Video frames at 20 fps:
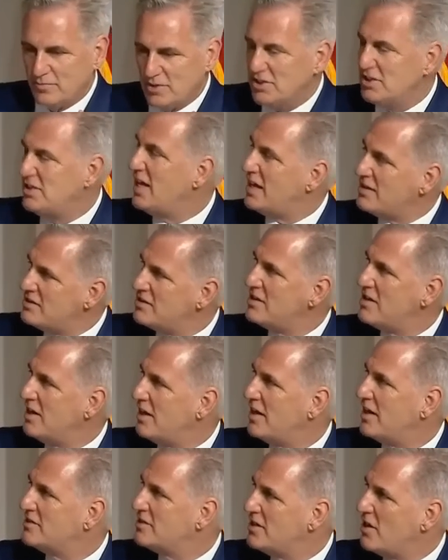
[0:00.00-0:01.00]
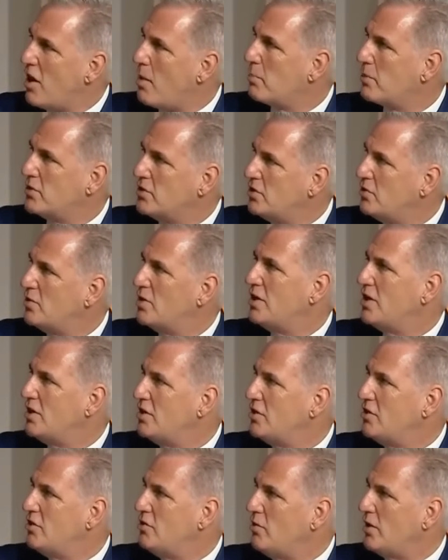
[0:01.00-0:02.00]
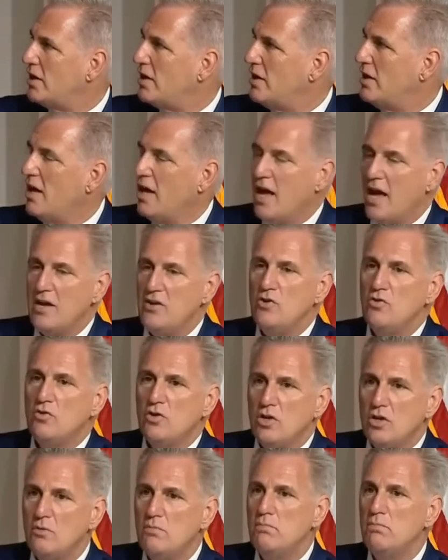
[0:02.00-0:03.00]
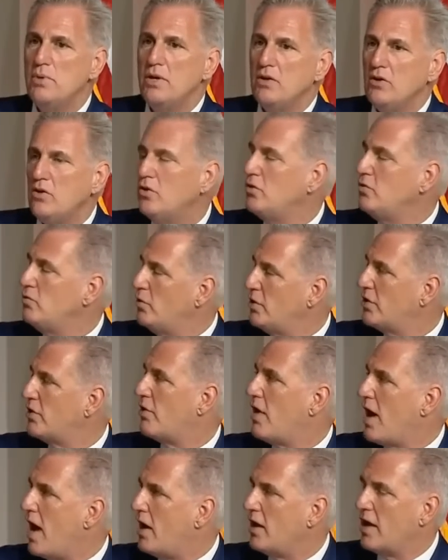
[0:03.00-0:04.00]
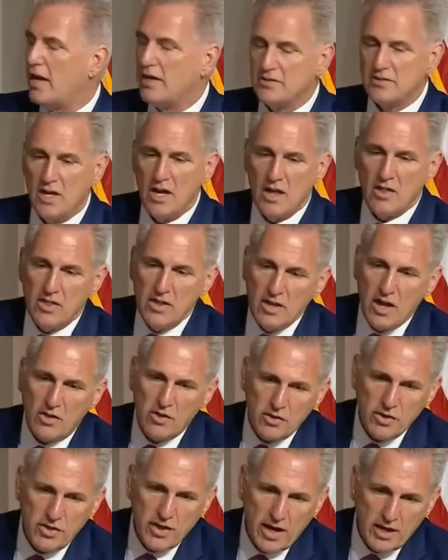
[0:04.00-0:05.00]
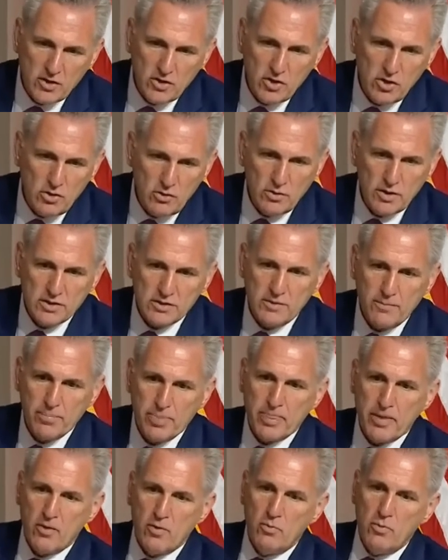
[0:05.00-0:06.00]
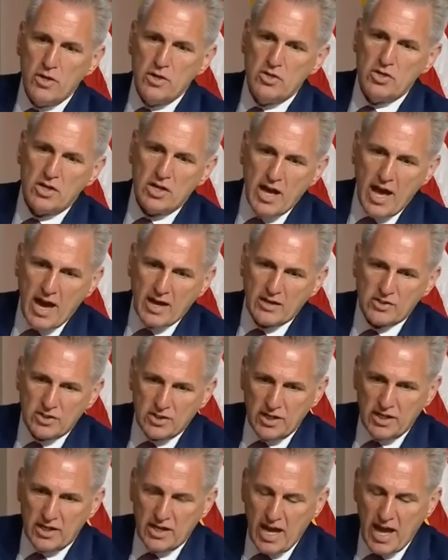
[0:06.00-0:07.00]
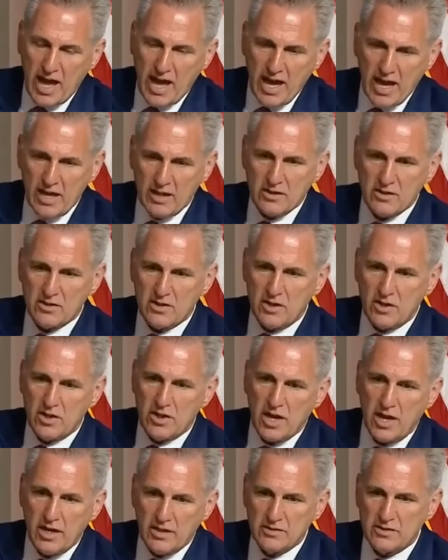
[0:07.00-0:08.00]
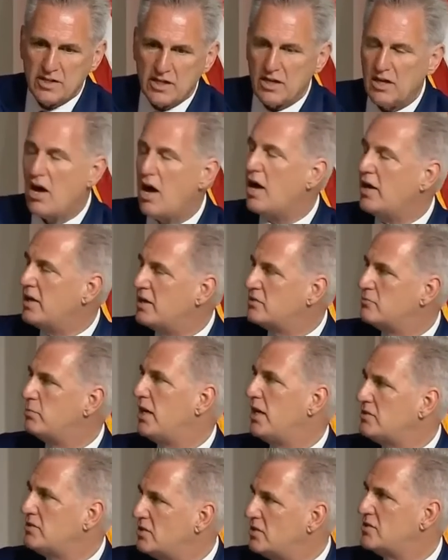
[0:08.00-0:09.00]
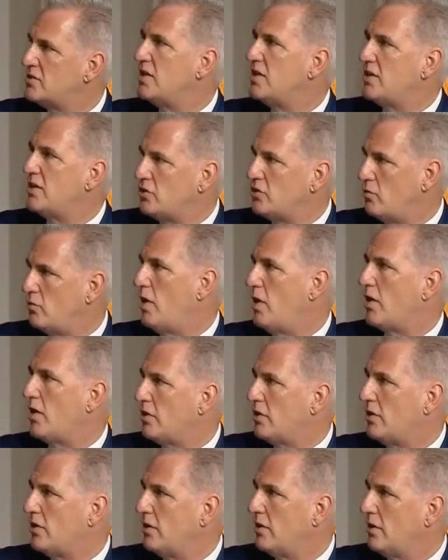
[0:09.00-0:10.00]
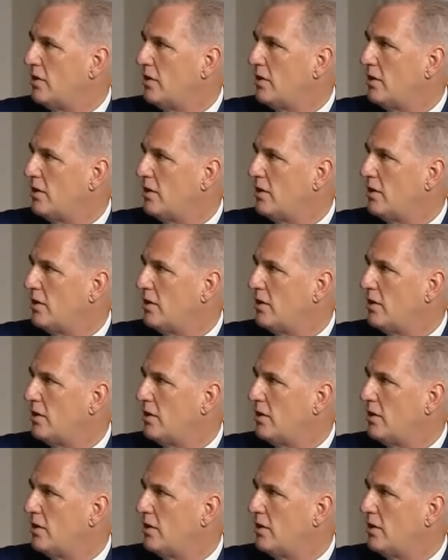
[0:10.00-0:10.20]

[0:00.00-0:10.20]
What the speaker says: the debt ceiling as the opportunity to do it. And you can build with our allies. The other thing, too, is we should actually enhance the things that God has blessed this nation with.